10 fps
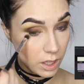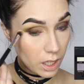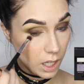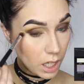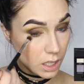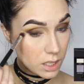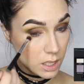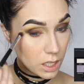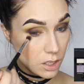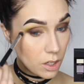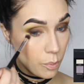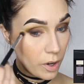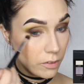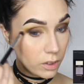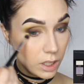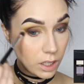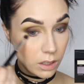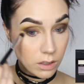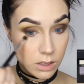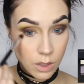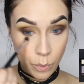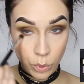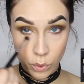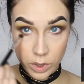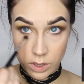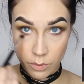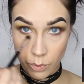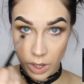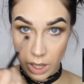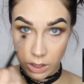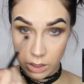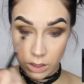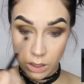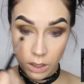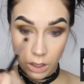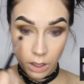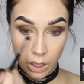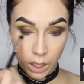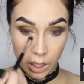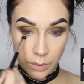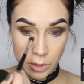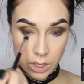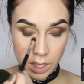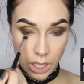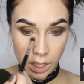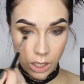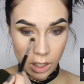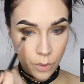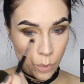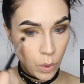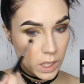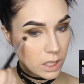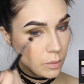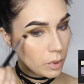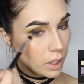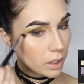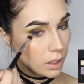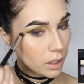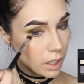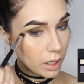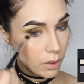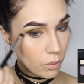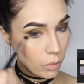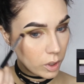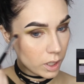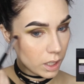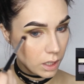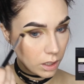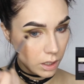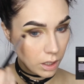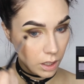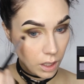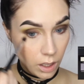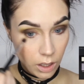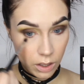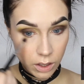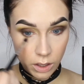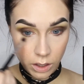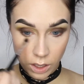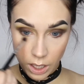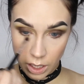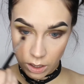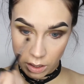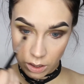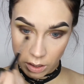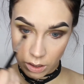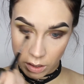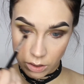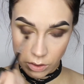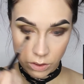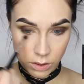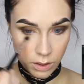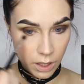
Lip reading: the Anastasia Beverly Hills Prism palette. And I'm just taking a pointed blender and working that under the